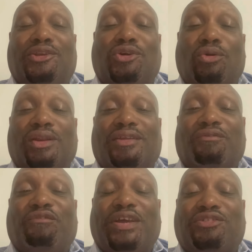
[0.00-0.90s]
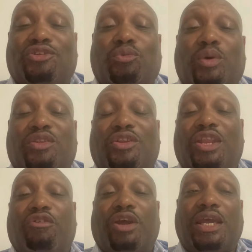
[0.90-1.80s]
told his investors was in
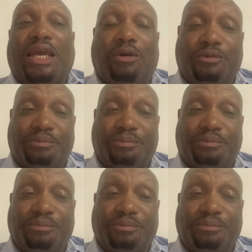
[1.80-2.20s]
their account.